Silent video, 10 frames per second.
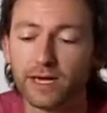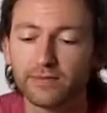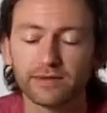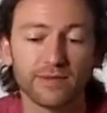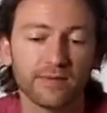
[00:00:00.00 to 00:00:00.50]

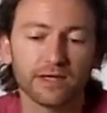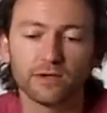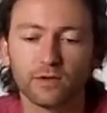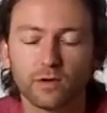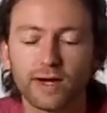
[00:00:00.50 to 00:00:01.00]
Maybe
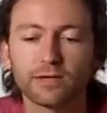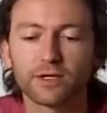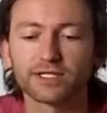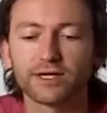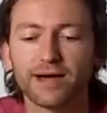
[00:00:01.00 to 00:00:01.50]
you already
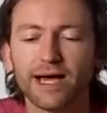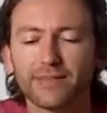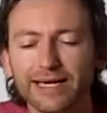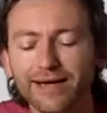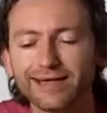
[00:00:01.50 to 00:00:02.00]
want to go
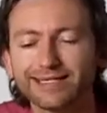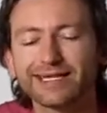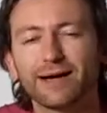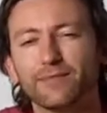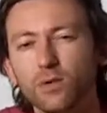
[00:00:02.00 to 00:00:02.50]
ahead, but now you can
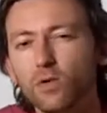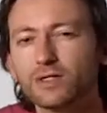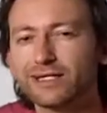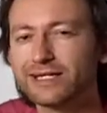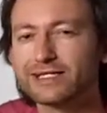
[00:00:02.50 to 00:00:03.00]
see how
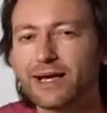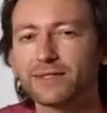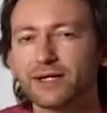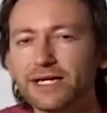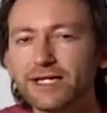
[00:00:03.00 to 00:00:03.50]
important these
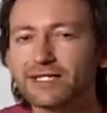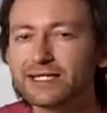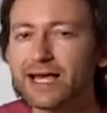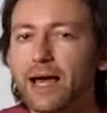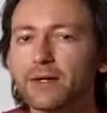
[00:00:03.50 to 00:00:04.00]
steps are. Each
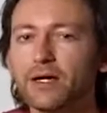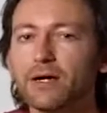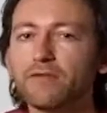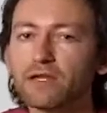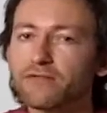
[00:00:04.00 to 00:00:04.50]
step
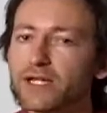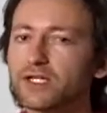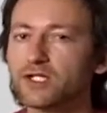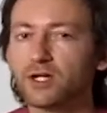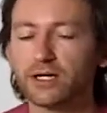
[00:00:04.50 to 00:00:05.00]
of the
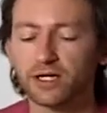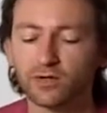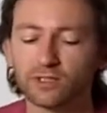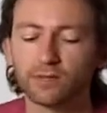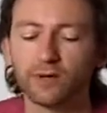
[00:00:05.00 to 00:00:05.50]
inventor's journey.
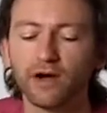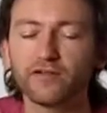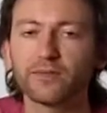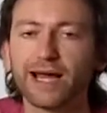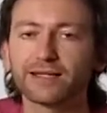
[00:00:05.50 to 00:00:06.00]
Of course, the
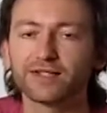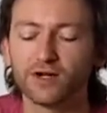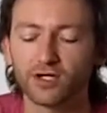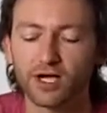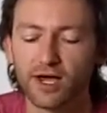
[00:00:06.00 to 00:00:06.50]
Perfect Patent
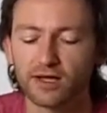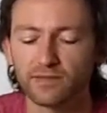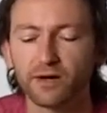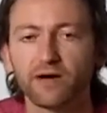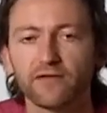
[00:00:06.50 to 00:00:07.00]
search
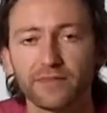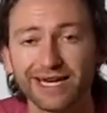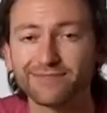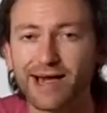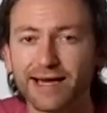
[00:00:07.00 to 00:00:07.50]
and the Perfect
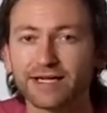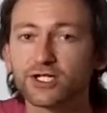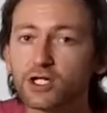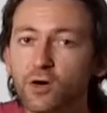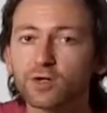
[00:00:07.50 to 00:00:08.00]
Pending
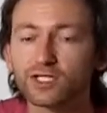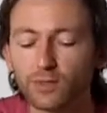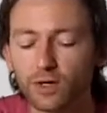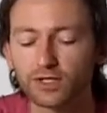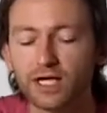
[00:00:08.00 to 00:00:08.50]
package
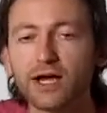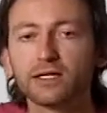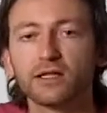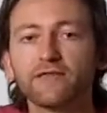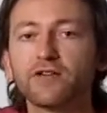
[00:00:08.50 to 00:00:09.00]
correspond
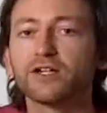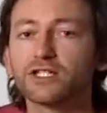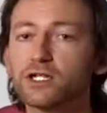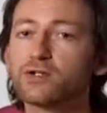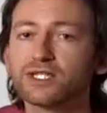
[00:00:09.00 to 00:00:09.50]
to the
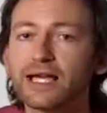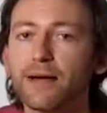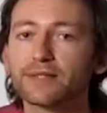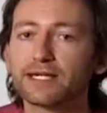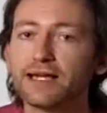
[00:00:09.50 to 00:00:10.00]
first two
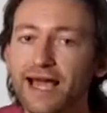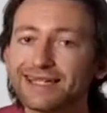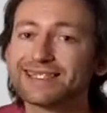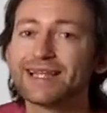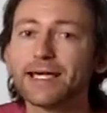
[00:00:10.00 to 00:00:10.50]
steps
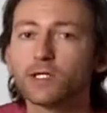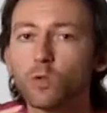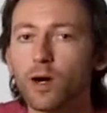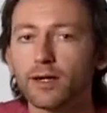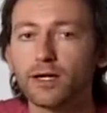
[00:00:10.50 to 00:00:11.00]
and stage
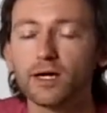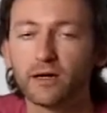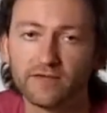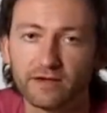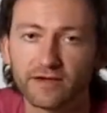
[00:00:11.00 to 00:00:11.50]
one
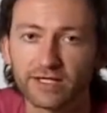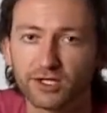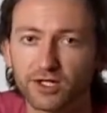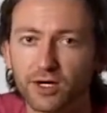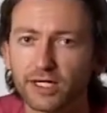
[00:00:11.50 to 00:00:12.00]
of the
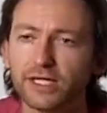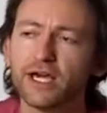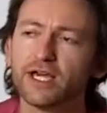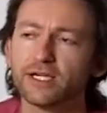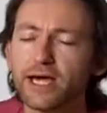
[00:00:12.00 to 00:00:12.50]
inventor's journey.
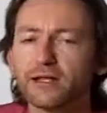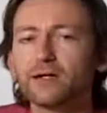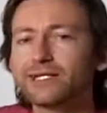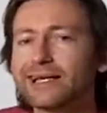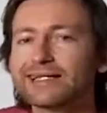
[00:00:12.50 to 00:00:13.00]
You
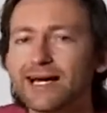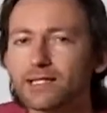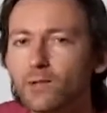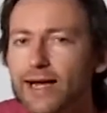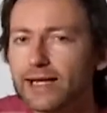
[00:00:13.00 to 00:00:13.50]
get those things
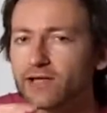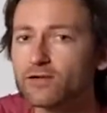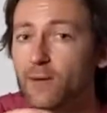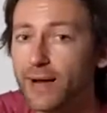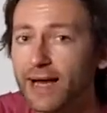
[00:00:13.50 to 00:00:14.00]
out of the way,
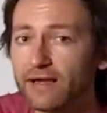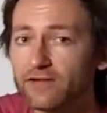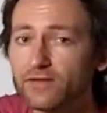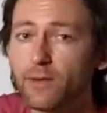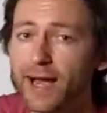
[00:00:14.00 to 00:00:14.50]
and
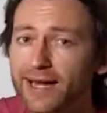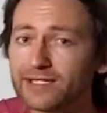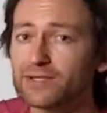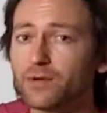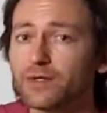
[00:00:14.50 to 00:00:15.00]
if you've got
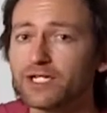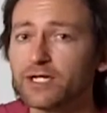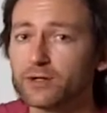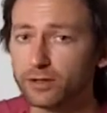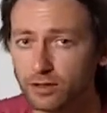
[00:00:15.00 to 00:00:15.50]
patentable
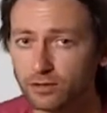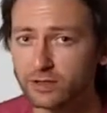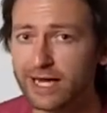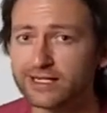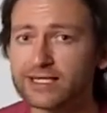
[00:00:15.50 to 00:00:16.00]
material
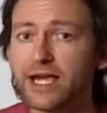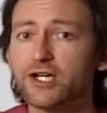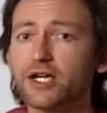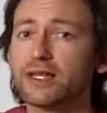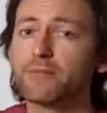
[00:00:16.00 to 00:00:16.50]
through that
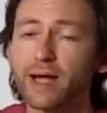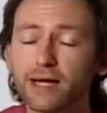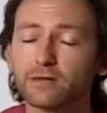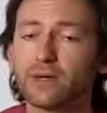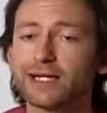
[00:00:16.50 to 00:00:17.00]
stage and then
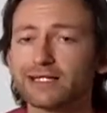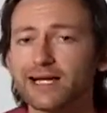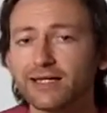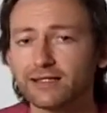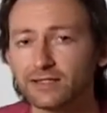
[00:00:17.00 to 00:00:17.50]
patent pending
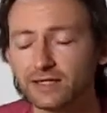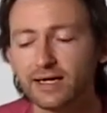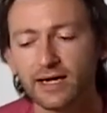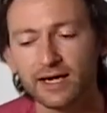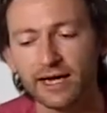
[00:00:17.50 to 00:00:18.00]
status,
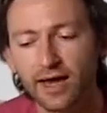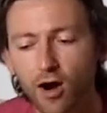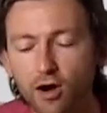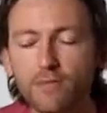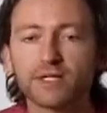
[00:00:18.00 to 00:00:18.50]

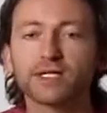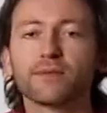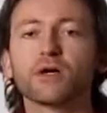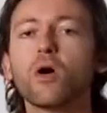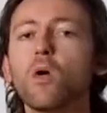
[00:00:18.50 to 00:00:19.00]
opens
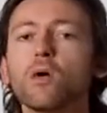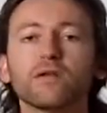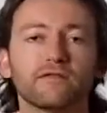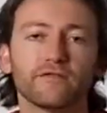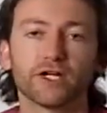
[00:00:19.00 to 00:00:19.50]
up the
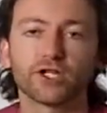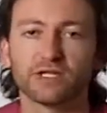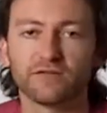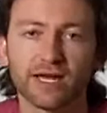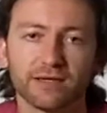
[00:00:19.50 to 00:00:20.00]
whole of
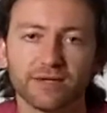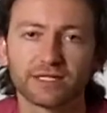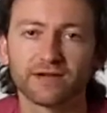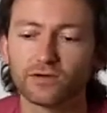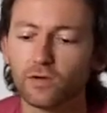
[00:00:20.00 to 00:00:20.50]
invention
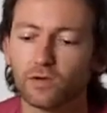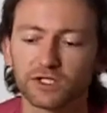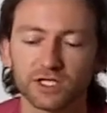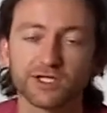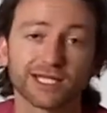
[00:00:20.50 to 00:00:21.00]
development. And of
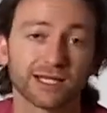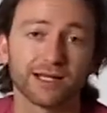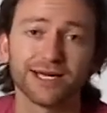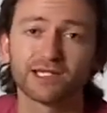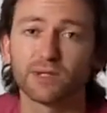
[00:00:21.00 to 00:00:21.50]
course, using
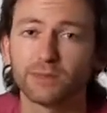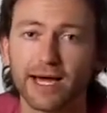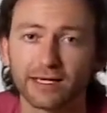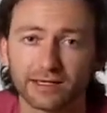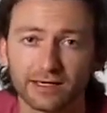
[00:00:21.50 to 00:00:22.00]
the LightSpeed
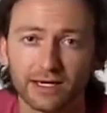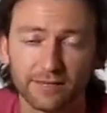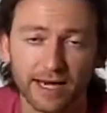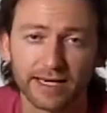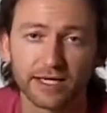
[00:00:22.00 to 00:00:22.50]
patent
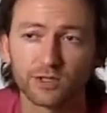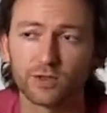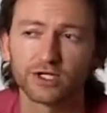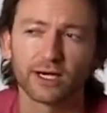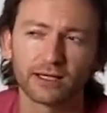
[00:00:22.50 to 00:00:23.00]

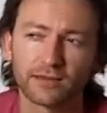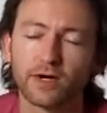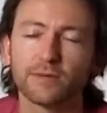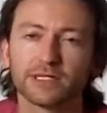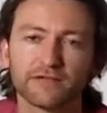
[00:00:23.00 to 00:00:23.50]
package, which at the
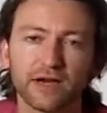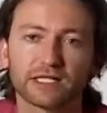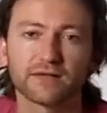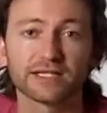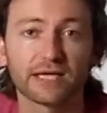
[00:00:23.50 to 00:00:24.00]
moment is
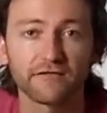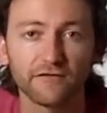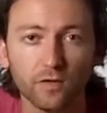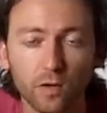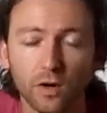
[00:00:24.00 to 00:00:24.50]
effectively step
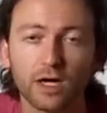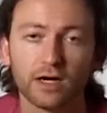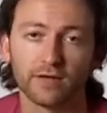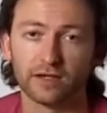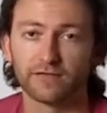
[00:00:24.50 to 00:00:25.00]
4
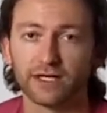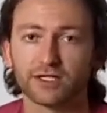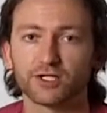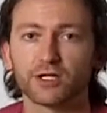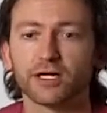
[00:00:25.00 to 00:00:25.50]
of the
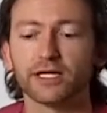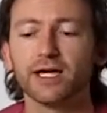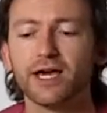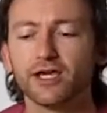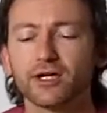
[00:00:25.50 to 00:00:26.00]
inventor's
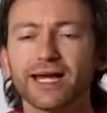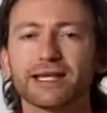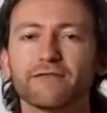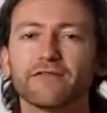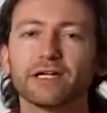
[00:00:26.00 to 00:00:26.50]
journey, you're
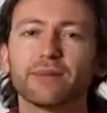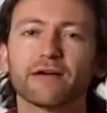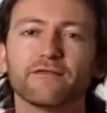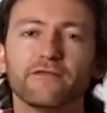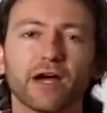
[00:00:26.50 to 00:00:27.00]
getting that
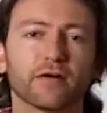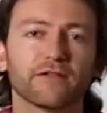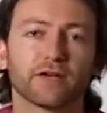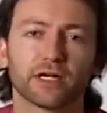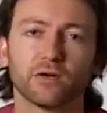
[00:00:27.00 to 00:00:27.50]
feedback
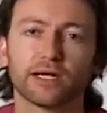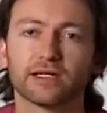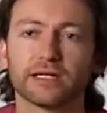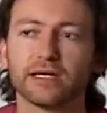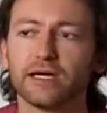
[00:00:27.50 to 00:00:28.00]
very, very
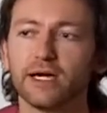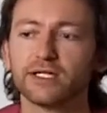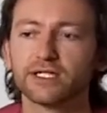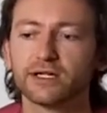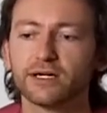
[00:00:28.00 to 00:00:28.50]
quickly
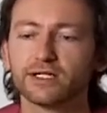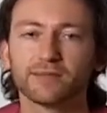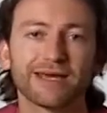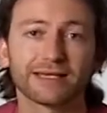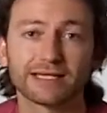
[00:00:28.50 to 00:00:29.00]
to
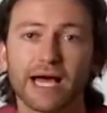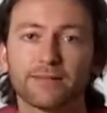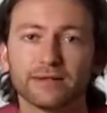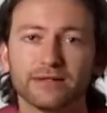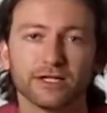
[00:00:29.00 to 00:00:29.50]
make this
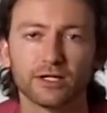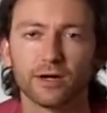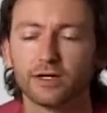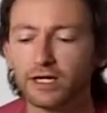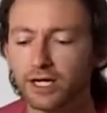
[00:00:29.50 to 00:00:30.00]
happen,
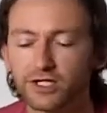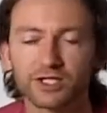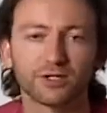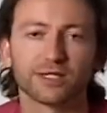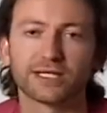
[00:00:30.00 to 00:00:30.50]
as
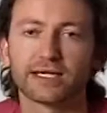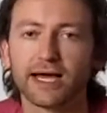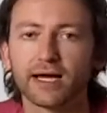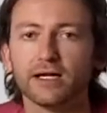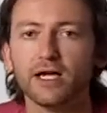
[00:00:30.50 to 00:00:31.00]
soon as it
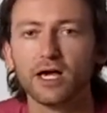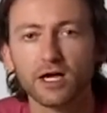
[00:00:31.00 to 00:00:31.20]
can.